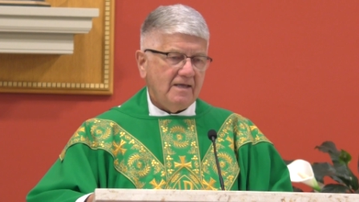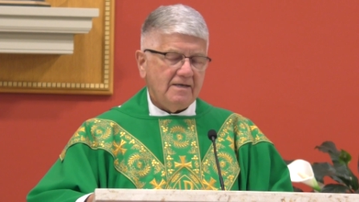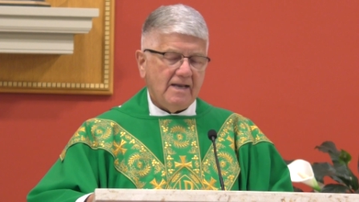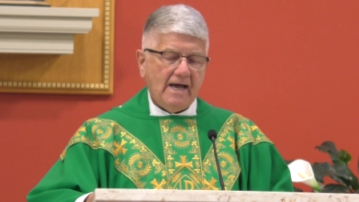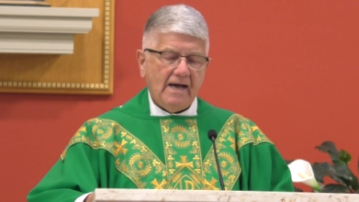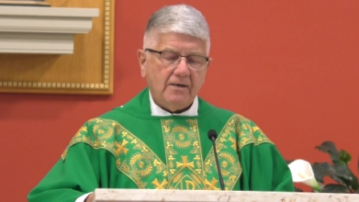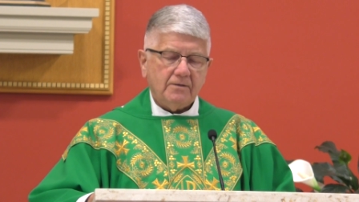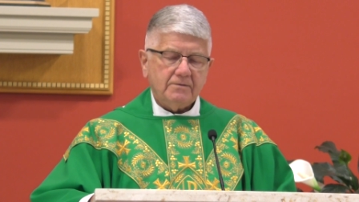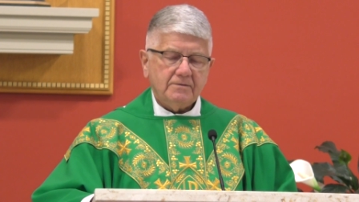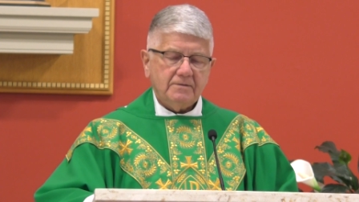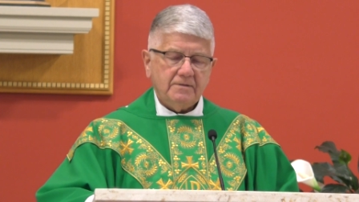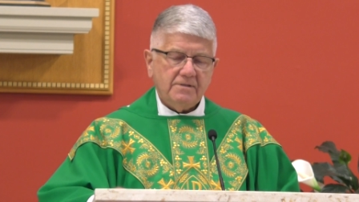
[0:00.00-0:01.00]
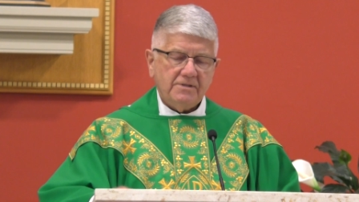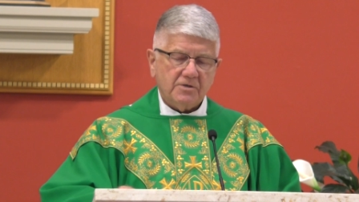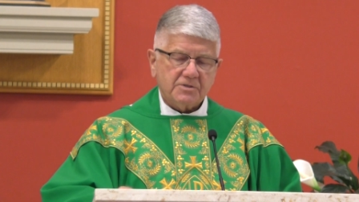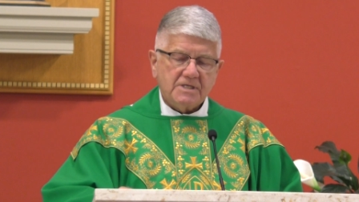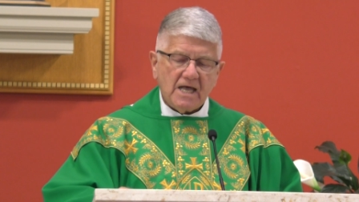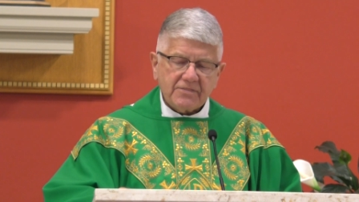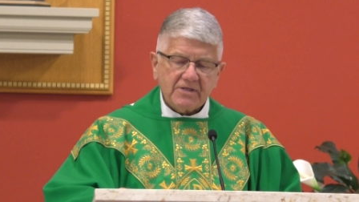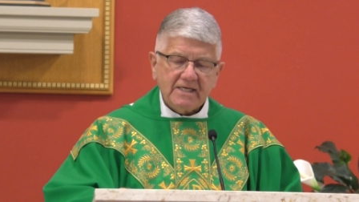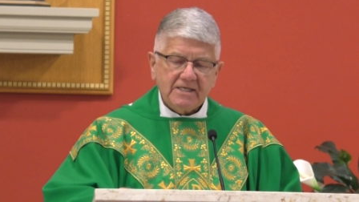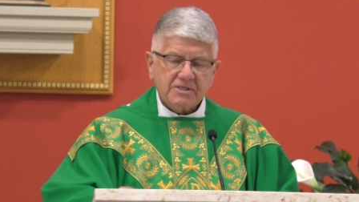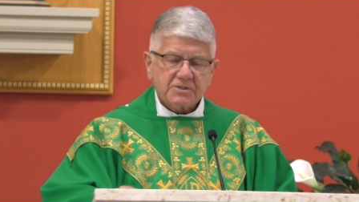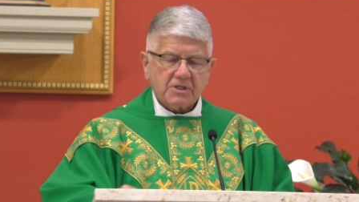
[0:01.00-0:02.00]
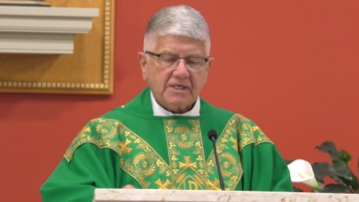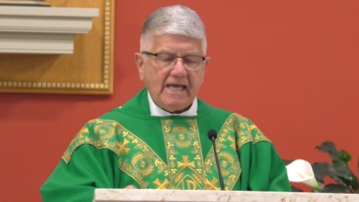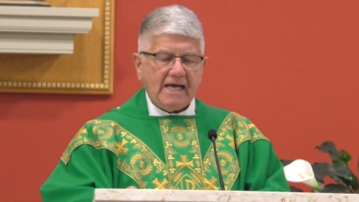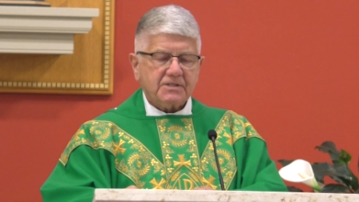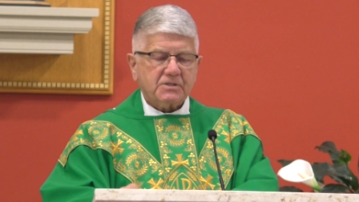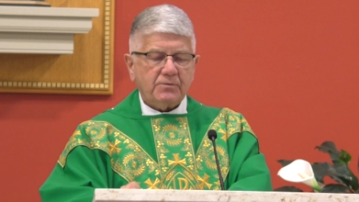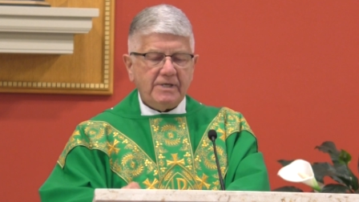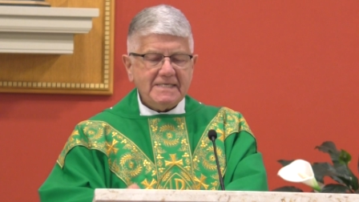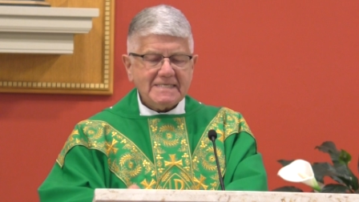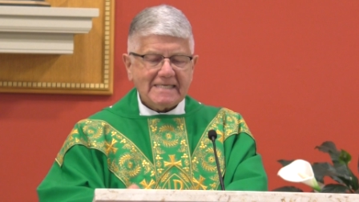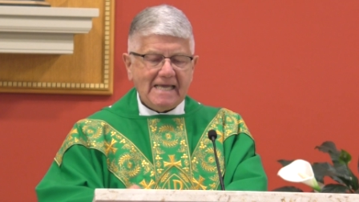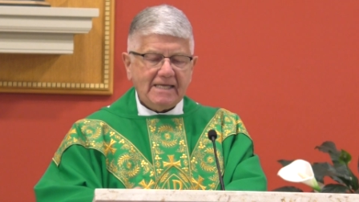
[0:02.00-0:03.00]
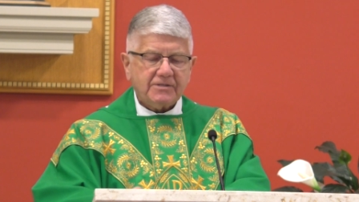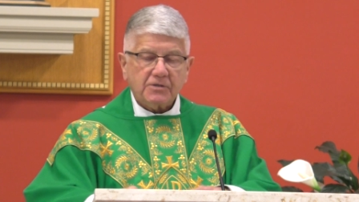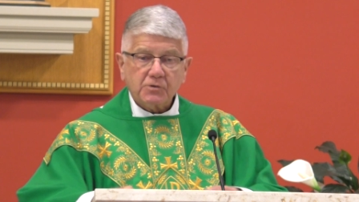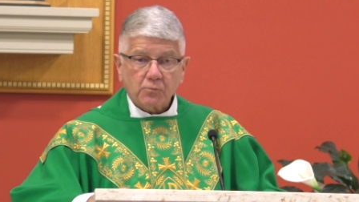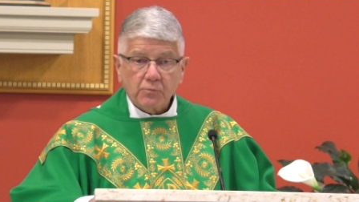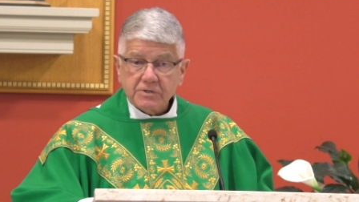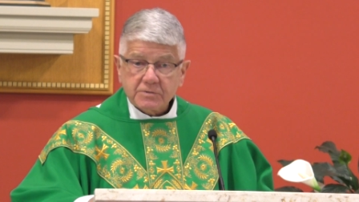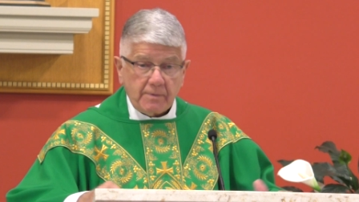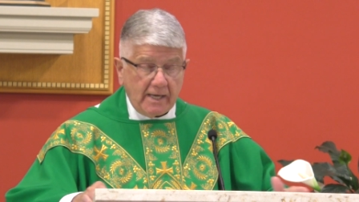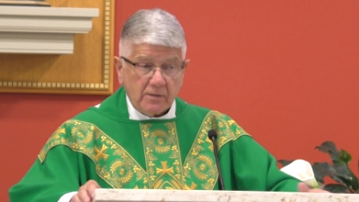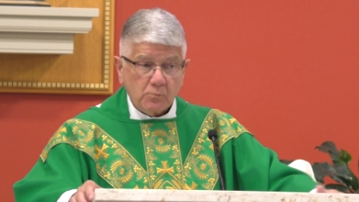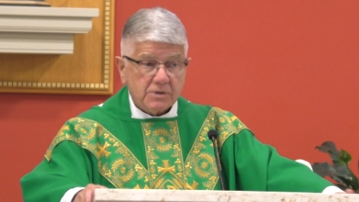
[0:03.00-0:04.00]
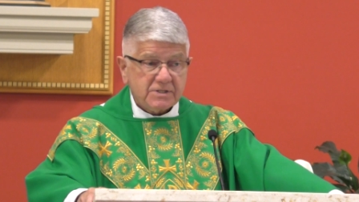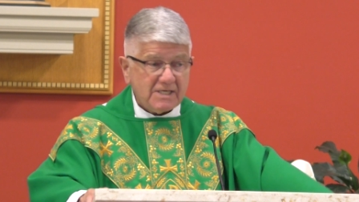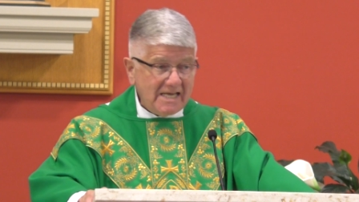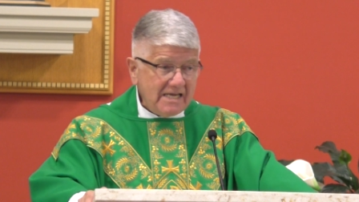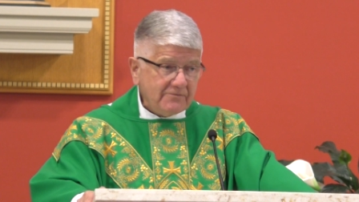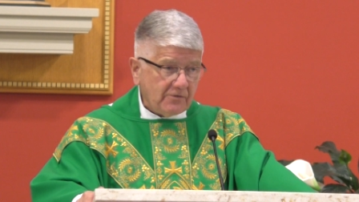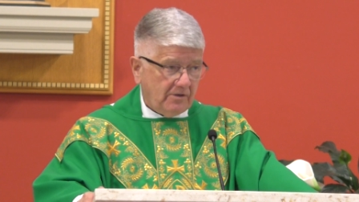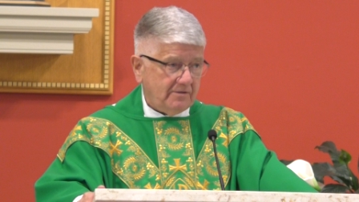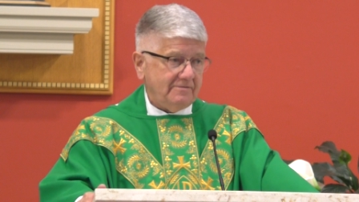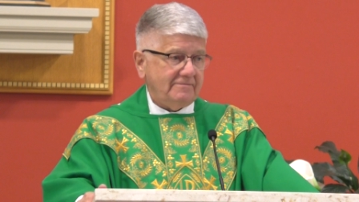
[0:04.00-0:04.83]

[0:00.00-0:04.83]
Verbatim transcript: Now, there's nothing in this account to indicate that the rich man was evil.